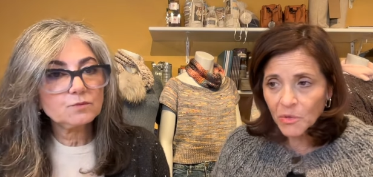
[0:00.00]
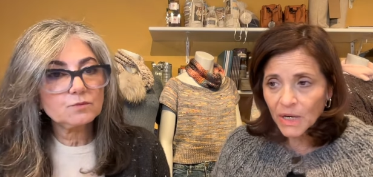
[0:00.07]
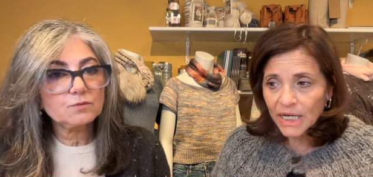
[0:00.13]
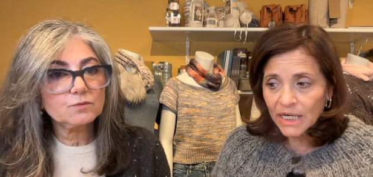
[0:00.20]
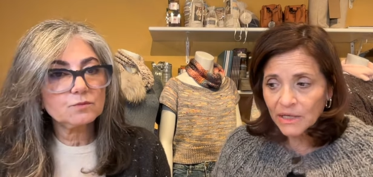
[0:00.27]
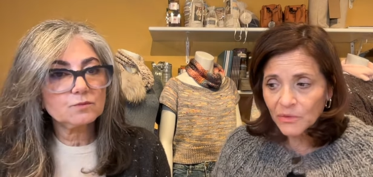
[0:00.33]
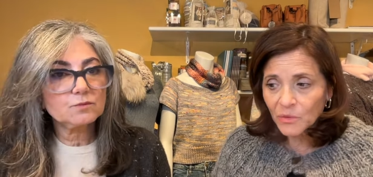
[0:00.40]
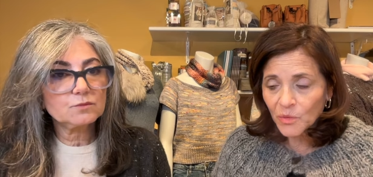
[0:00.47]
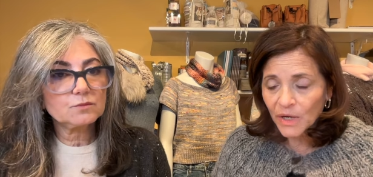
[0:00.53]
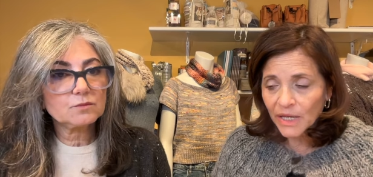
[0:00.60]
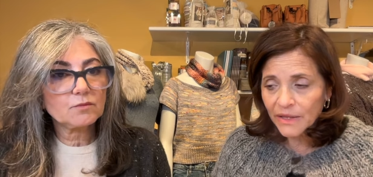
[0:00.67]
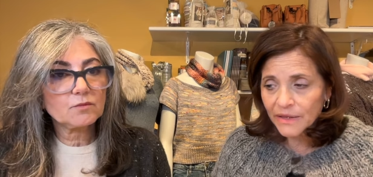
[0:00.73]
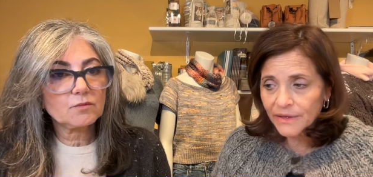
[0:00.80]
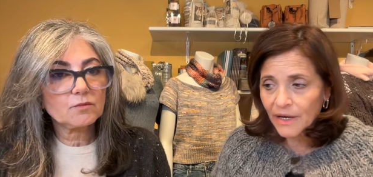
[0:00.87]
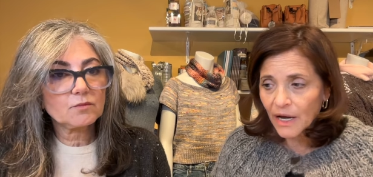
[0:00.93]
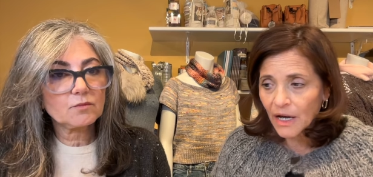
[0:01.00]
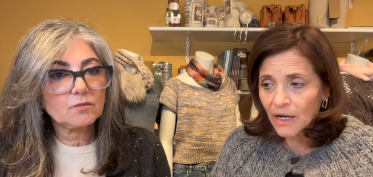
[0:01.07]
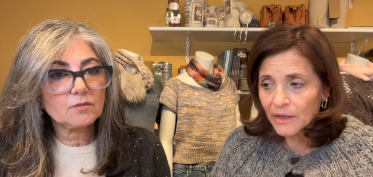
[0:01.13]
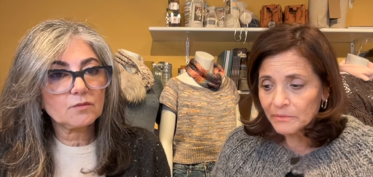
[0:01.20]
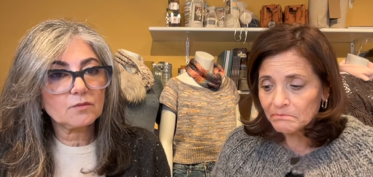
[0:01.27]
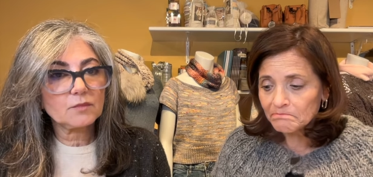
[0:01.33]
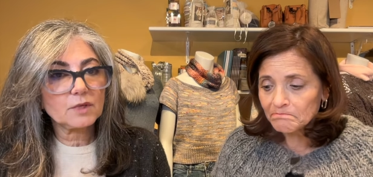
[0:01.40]
Speaker 1: weight with
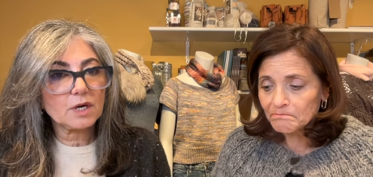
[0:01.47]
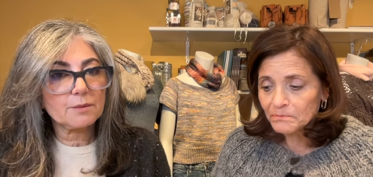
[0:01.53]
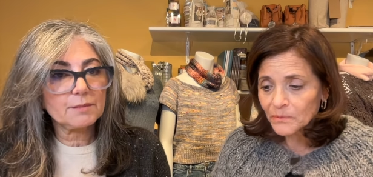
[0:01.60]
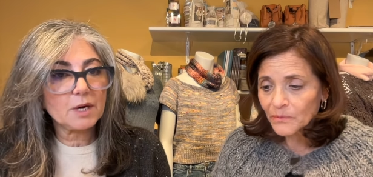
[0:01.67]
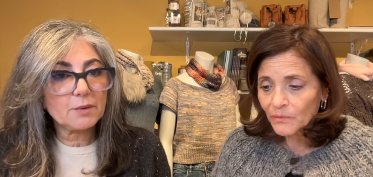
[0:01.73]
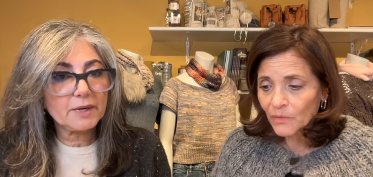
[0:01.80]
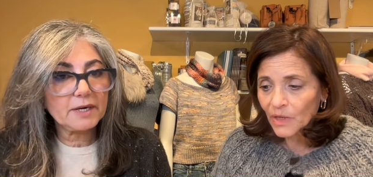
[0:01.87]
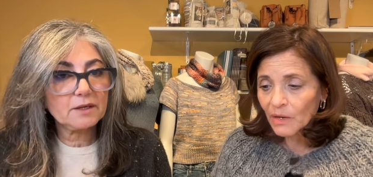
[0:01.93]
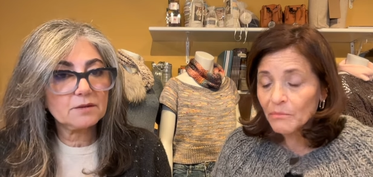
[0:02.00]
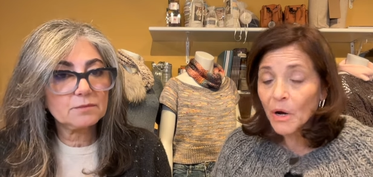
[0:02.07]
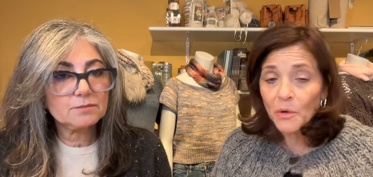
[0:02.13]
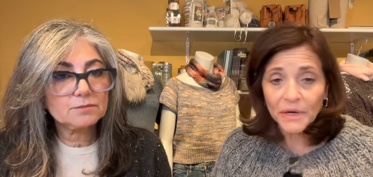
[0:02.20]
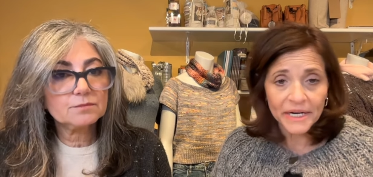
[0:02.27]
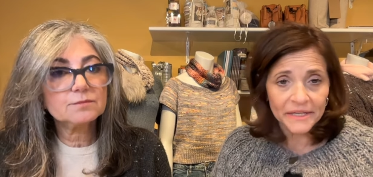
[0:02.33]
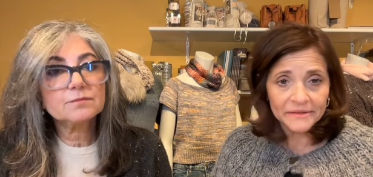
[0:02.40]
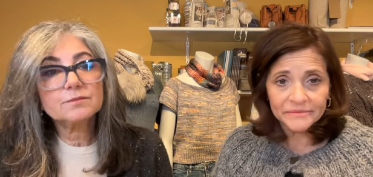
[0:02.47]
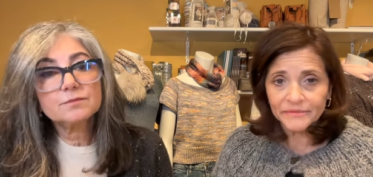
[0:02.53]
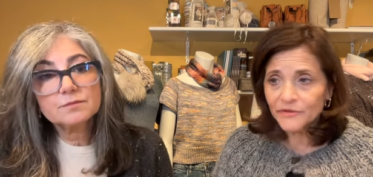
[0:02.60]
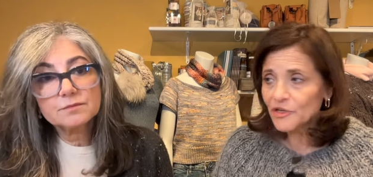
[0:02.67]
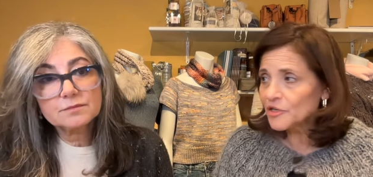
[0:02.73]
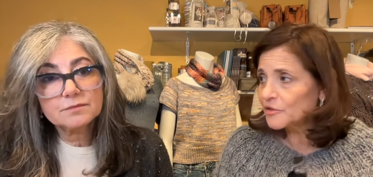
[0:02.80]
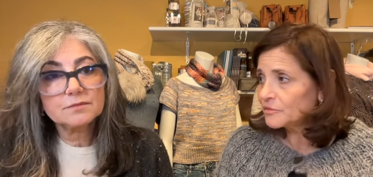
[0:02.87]
um, mohair. Mohair
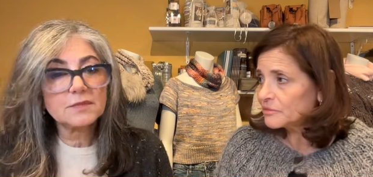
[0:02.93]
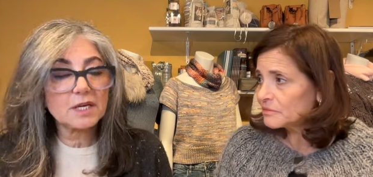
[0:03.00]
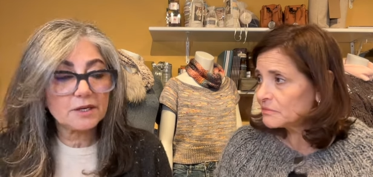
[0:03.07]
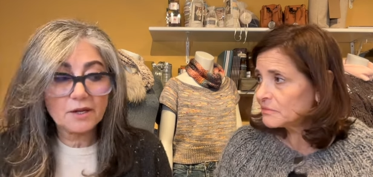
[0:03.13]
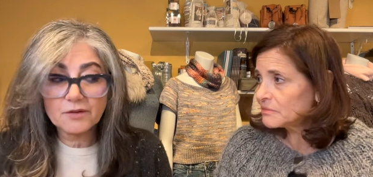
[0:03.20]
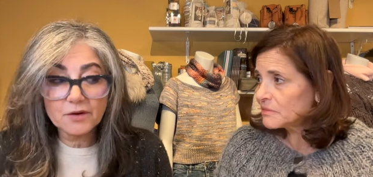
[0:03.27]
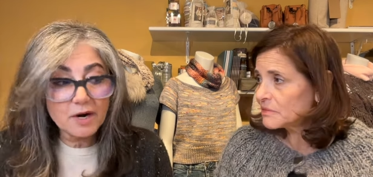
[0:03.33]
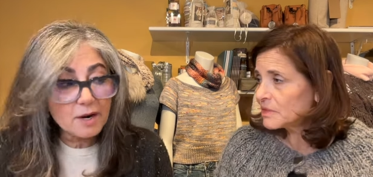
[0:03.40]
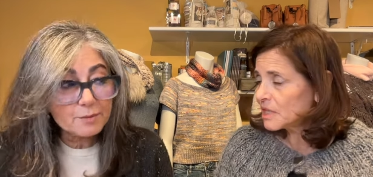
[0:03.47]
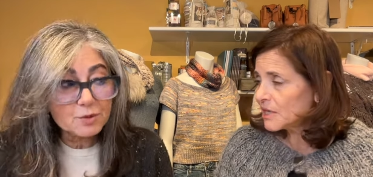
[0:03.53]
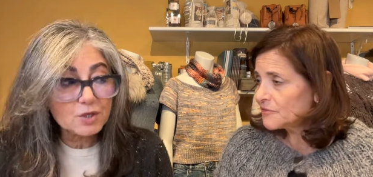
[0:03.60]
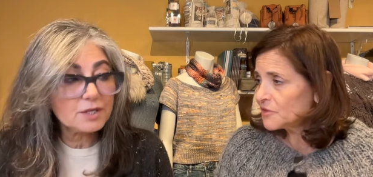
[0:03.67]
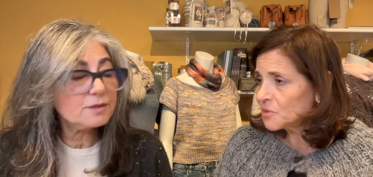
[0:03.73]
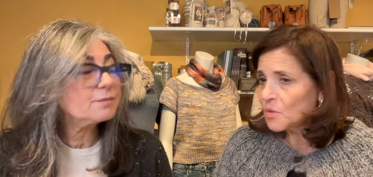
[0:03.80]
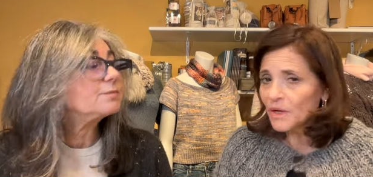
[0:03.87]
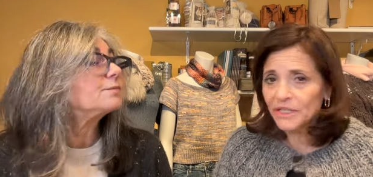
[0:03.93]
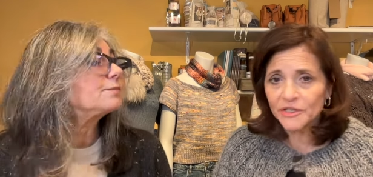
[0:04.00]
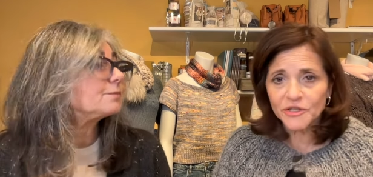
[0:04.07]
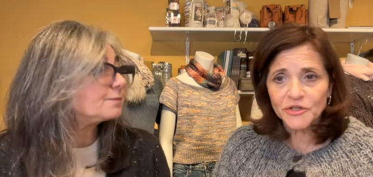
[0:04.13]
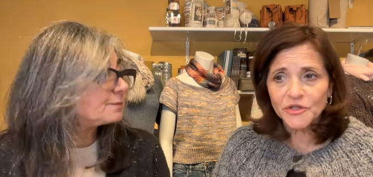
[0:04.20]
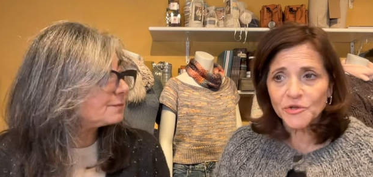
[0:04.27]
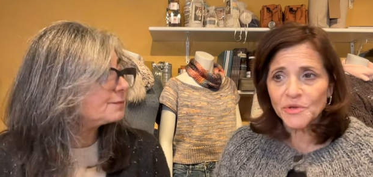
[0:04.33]
too. Another option if you
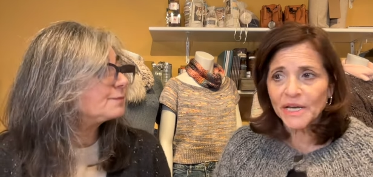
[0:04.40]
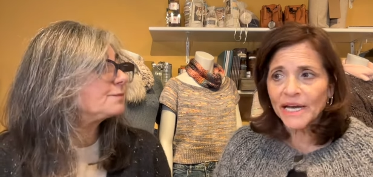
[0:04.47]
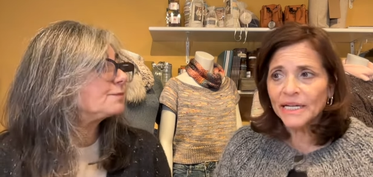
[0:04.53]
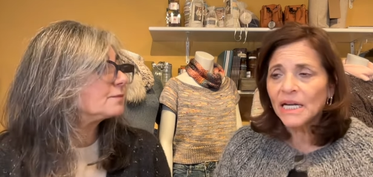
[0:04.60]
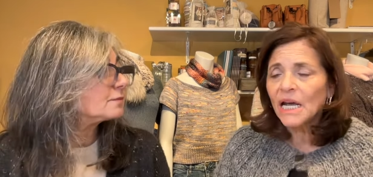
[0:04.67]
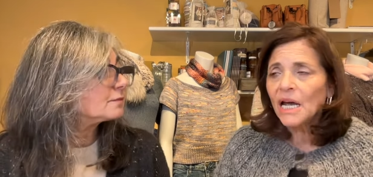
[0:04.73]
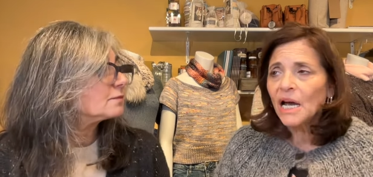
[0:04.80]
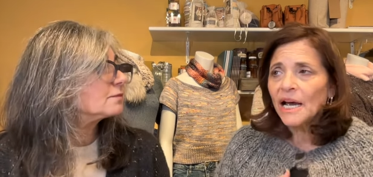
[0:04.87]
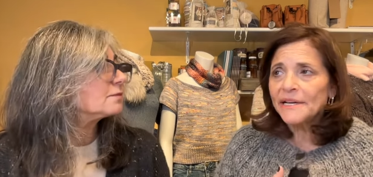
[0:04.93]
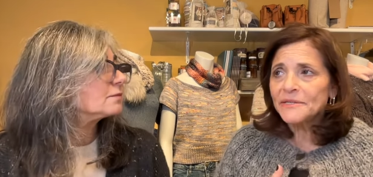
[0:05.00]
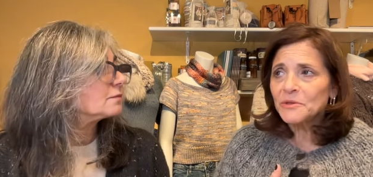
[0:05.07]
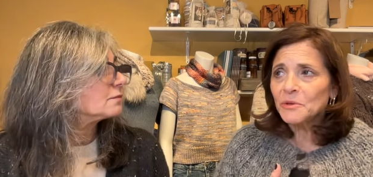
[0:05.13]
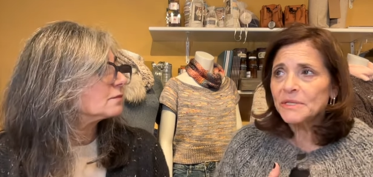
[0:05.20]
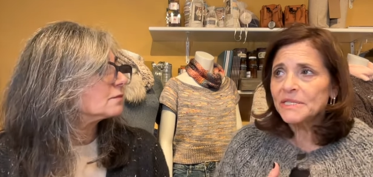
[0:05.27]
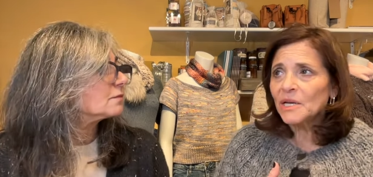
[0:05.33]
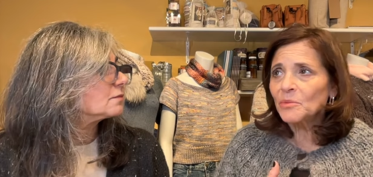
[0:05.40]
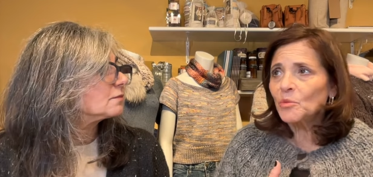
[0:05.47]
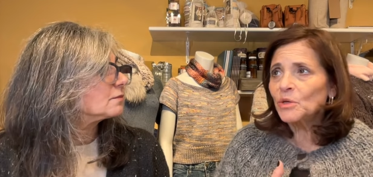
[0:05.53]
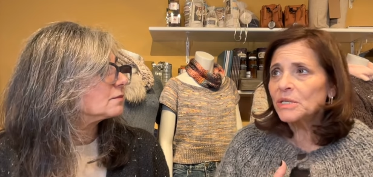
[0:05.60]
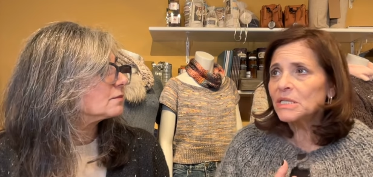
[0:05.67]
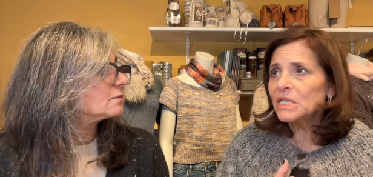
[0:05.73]
wanted to mm-hmm. do that. I saw someone